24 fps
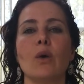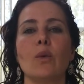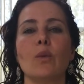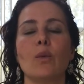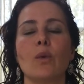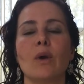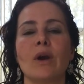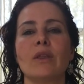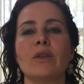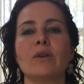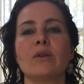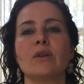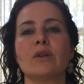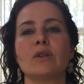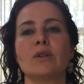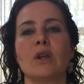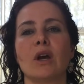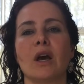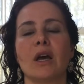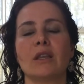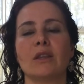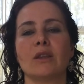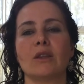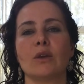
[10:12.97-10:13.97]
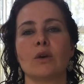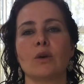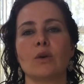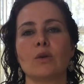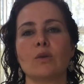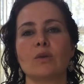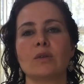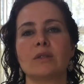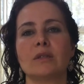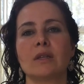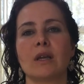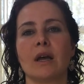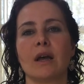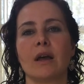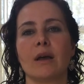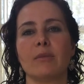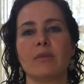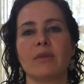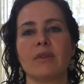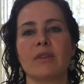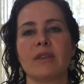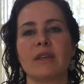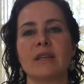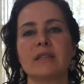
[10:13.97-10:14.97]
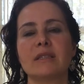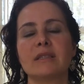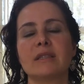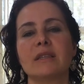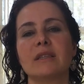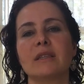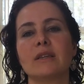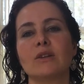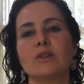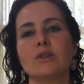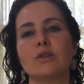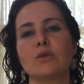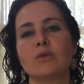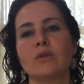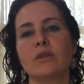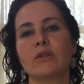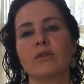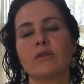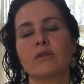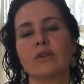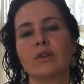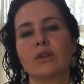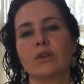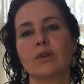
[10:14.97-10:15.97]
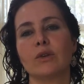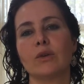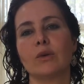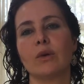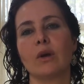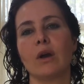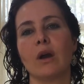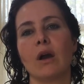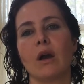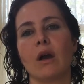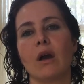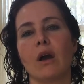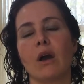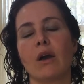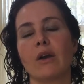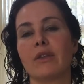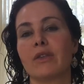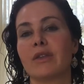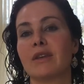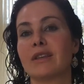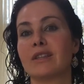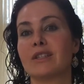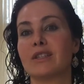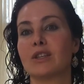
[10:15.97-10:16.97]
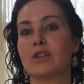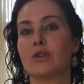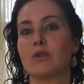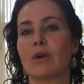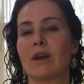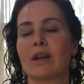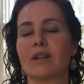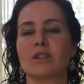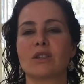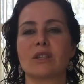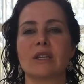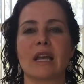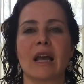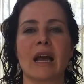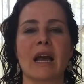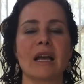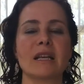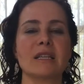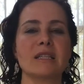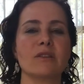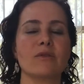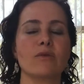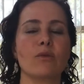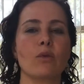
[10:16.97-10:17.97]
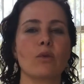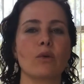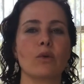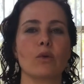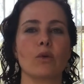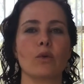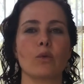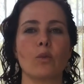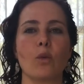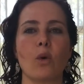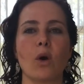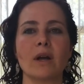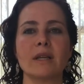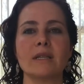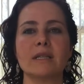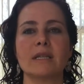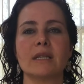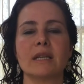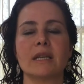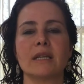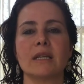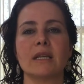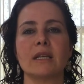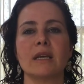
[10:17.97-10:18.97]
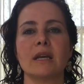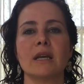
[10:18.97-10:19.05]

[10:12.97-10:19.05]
whether or not those things that they're doing for you are things that you actually asked for or wanted,